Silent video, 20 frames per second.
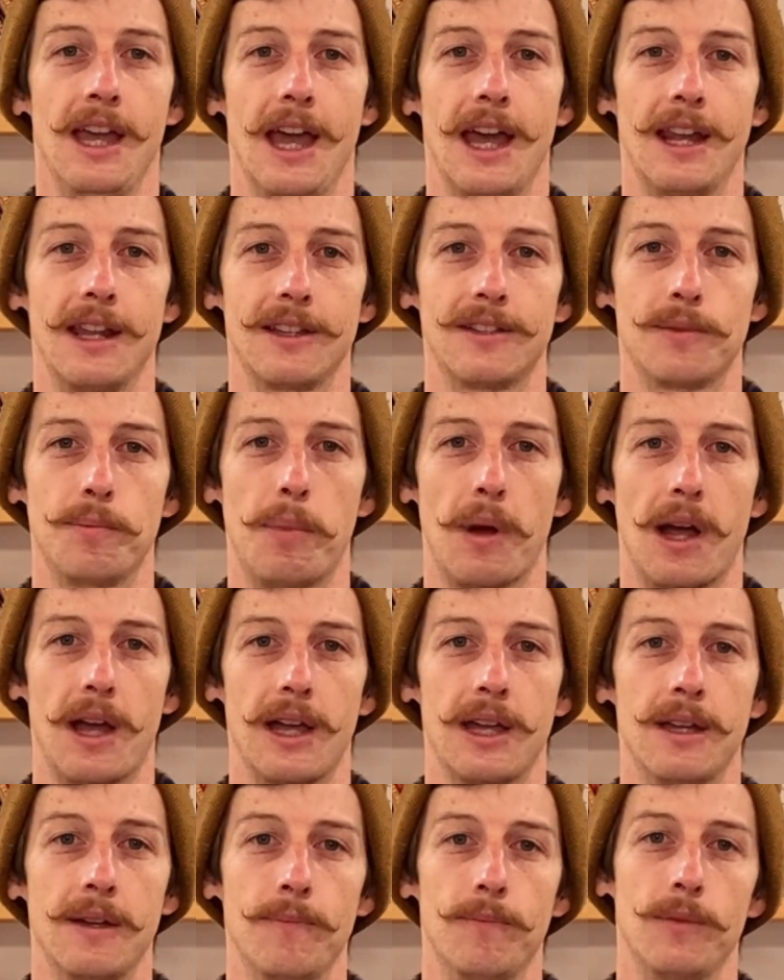And it's
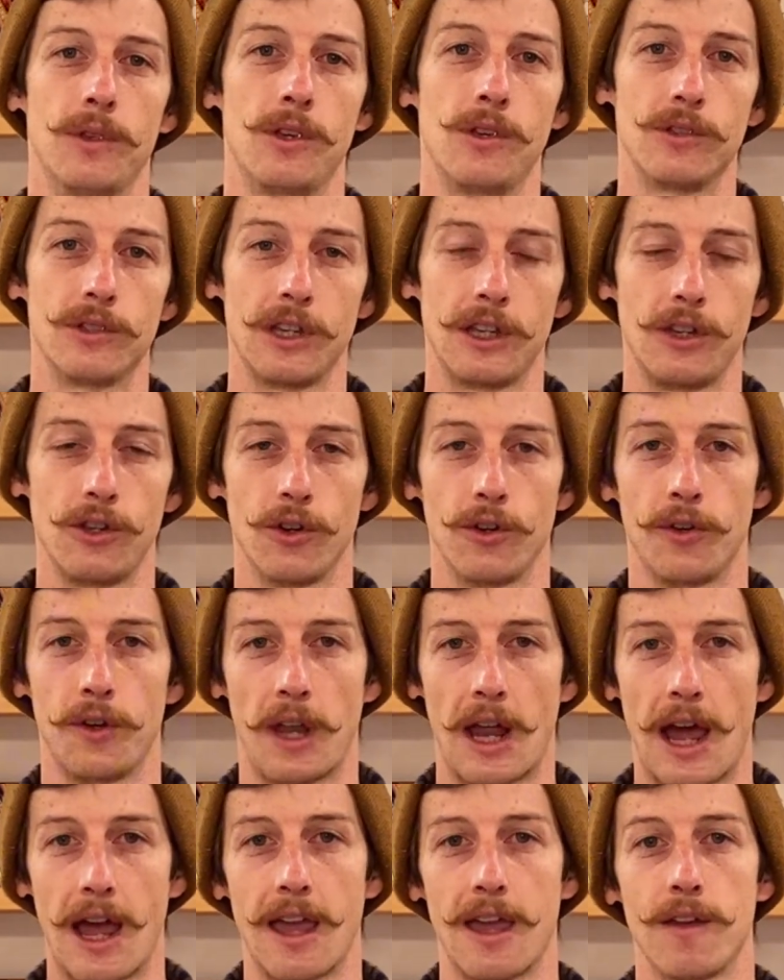by using your
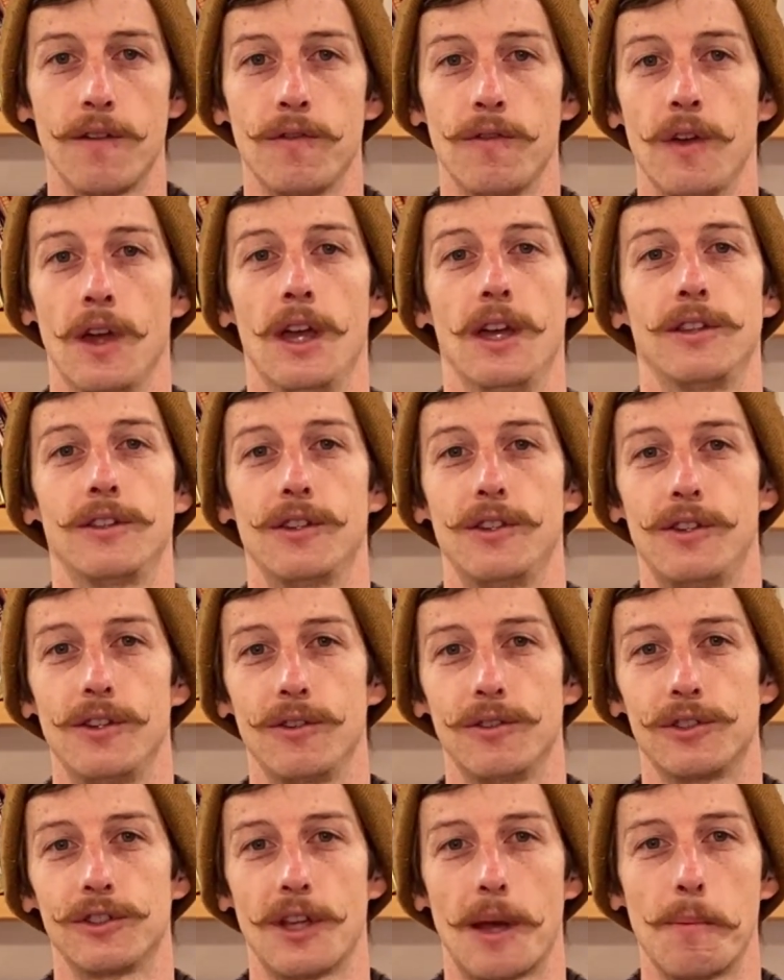knife to
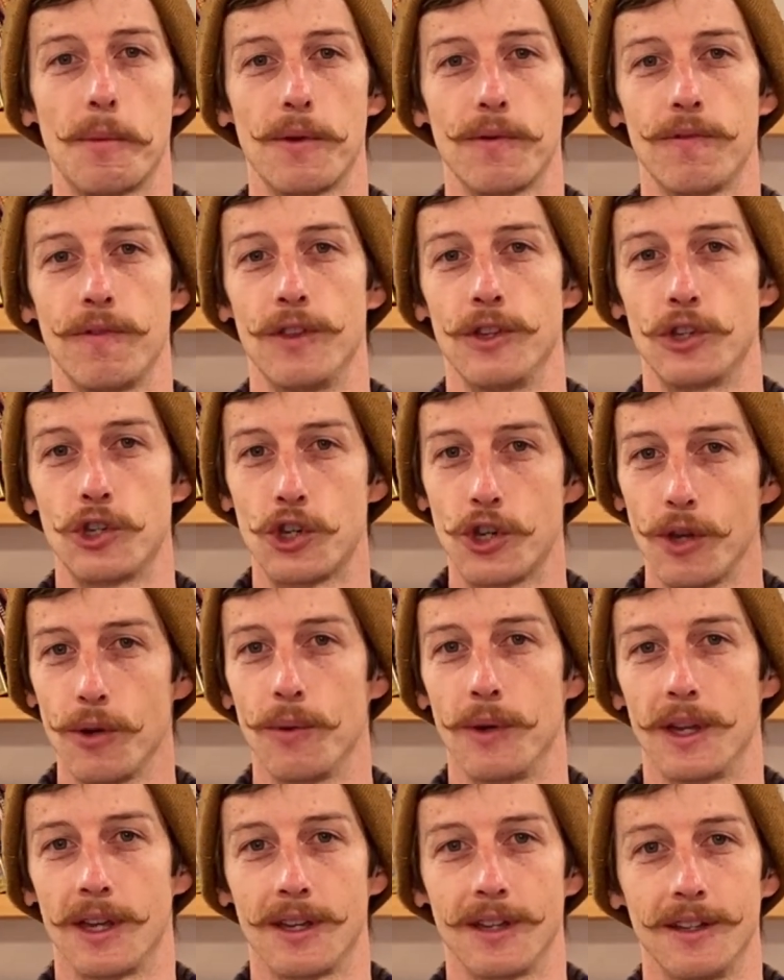do some of the
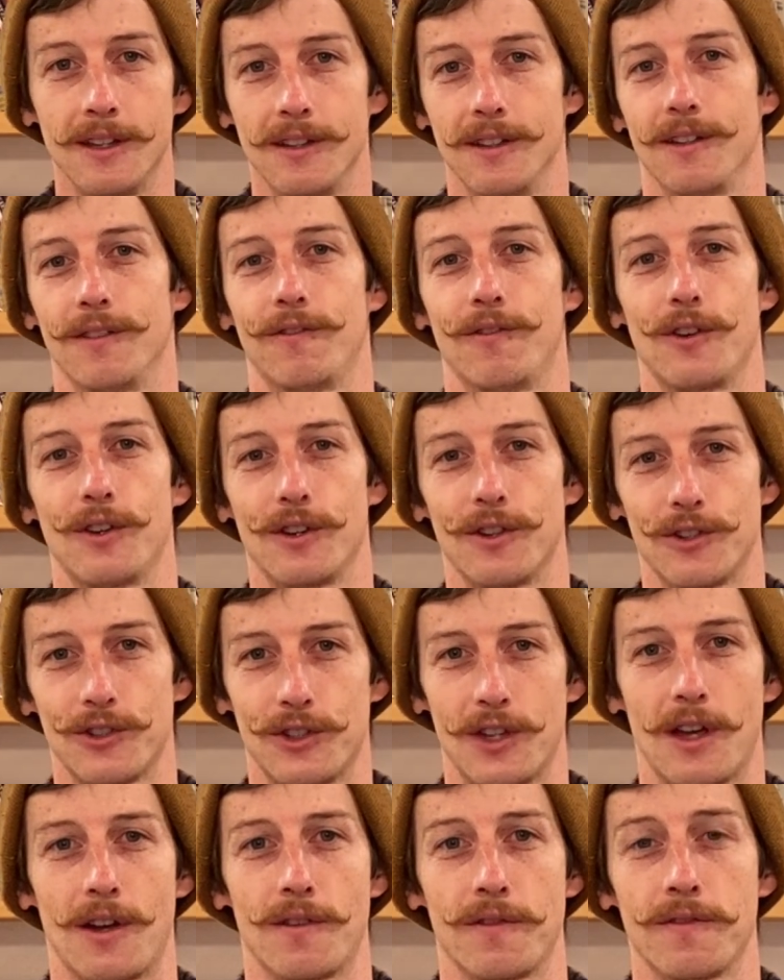chewing for
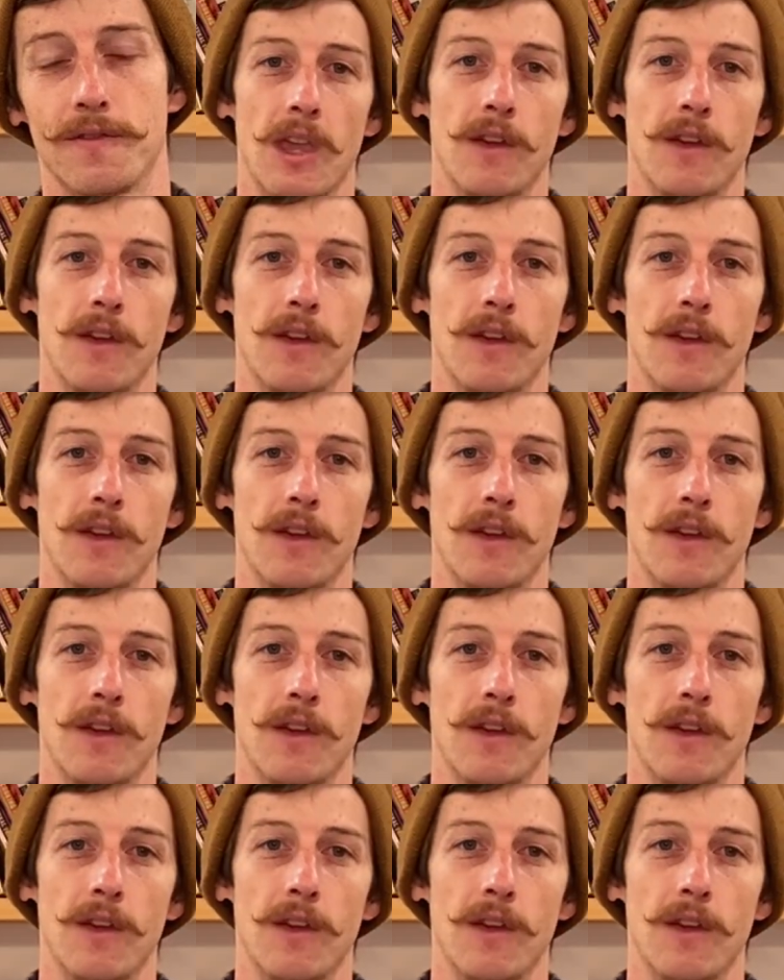yourself.